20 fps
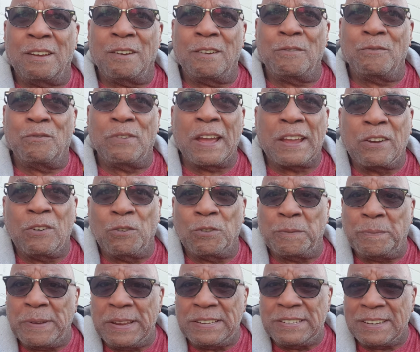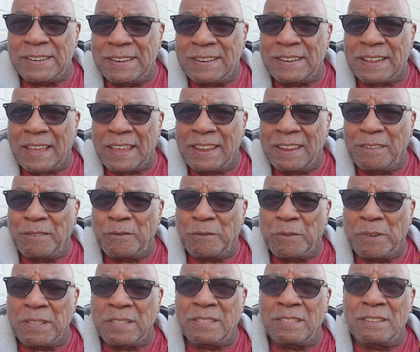record-beating day
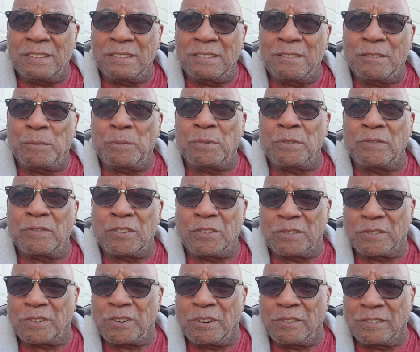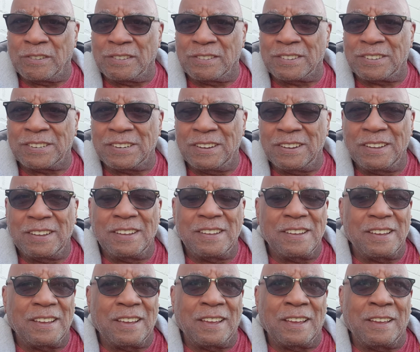with the number of concurrent
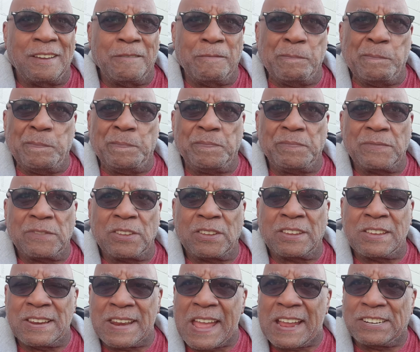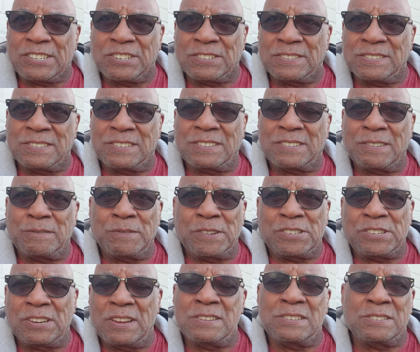connections,
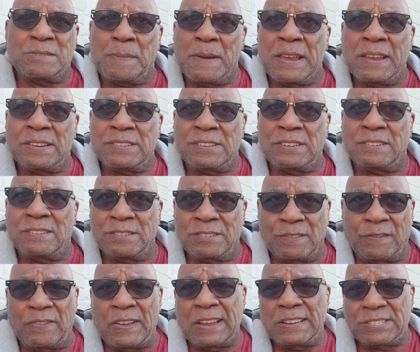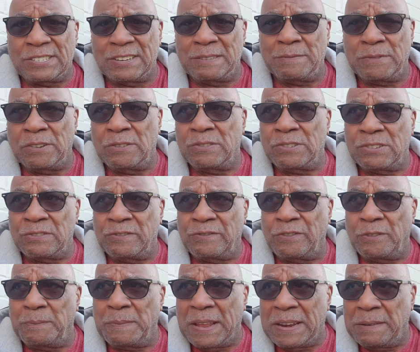which is amazing. As a Vatsim user
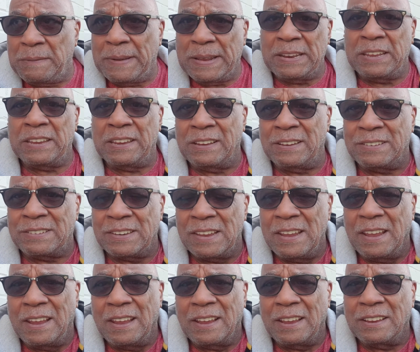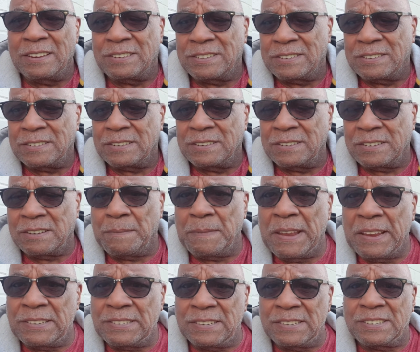for many, many years, it's
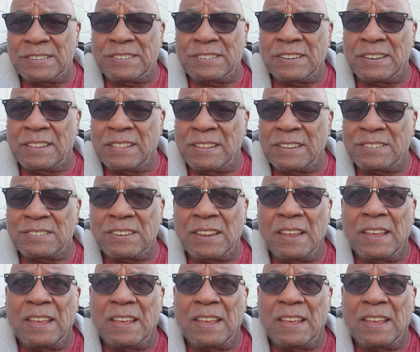amazing to see this.